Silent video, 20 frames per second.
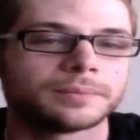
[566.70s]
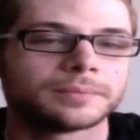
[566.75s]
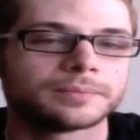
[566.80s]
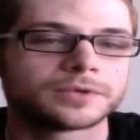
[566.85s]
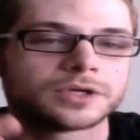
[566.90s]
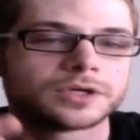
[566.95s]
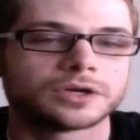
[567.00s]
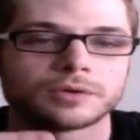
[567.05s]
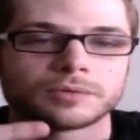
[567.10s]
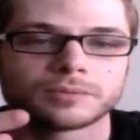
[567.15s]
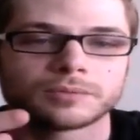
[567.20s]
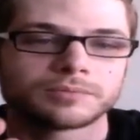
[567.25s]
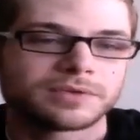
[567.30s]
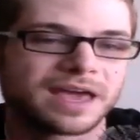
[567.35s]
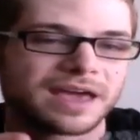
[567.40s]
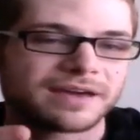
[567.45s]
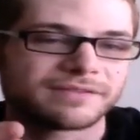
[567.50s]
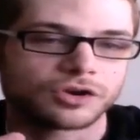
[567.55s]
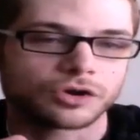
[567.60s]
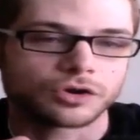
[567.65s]
you know,
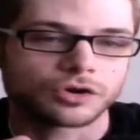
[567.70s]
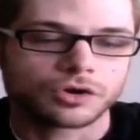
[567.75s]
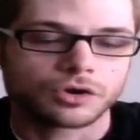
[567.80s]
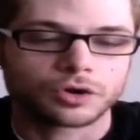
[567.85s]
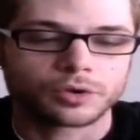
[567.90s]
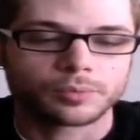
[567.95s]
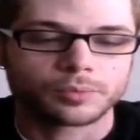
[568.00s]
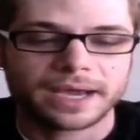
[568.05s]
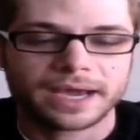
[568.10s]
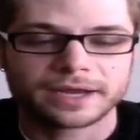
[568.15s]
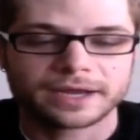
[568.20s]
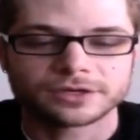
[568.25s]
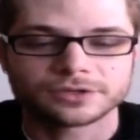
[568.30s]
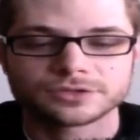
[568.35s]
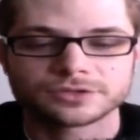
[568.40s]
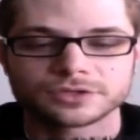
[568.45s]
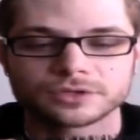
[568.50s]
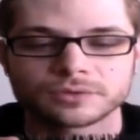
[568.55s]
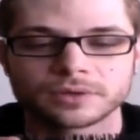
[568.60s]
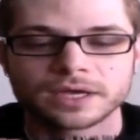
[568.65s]
heavier curl pattern
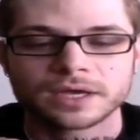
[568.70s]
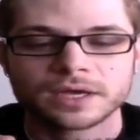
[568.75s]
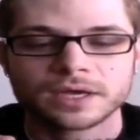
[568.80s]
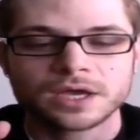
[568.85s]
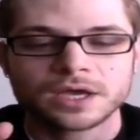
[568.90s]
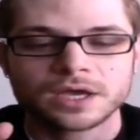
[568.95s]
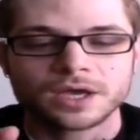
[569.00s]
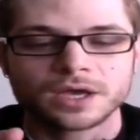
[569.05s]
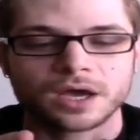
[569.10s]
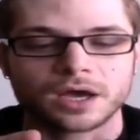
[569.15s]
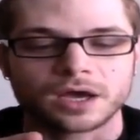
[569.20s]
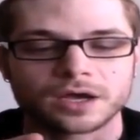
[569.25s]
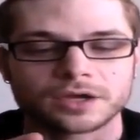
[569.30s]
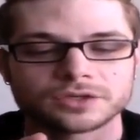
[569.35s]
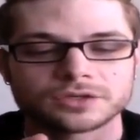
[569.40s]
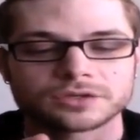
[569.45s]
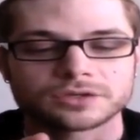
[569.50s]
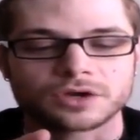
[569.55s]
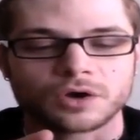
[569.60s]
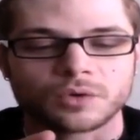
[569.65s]
to it,
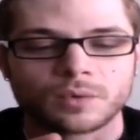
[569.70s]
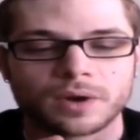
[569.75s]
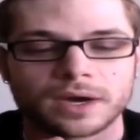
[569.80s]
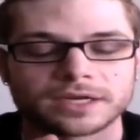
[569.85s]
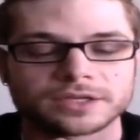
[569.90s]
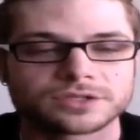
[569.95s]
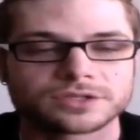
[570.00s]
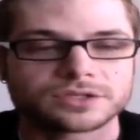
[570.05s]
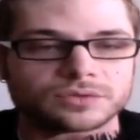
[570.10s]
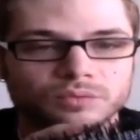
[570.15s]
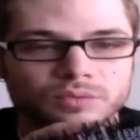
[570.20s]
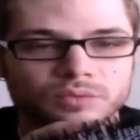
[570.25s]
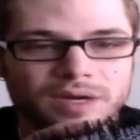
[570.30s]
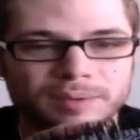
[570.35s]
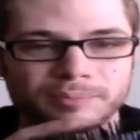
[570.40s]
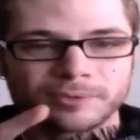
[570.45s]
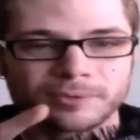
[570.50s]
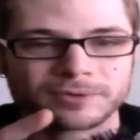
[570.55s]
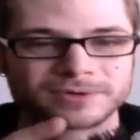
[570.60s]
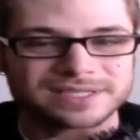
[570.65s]
you don't want it to
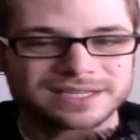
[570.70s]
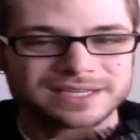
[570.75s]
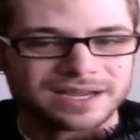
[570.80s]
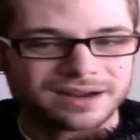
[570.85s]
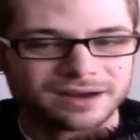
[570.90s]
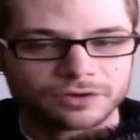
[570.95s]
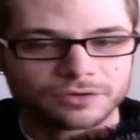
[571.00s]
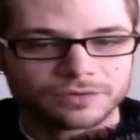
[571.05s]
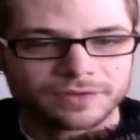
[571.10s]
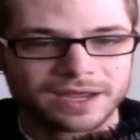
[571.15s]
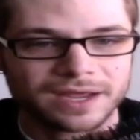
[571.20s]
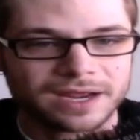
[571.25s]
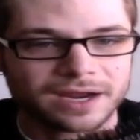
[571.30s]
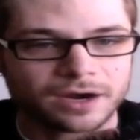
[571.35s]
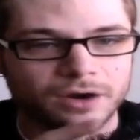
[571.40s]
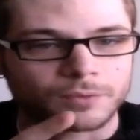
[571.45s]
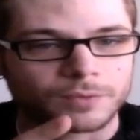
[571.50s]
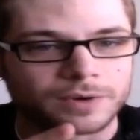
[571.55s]
rip or tear the hair.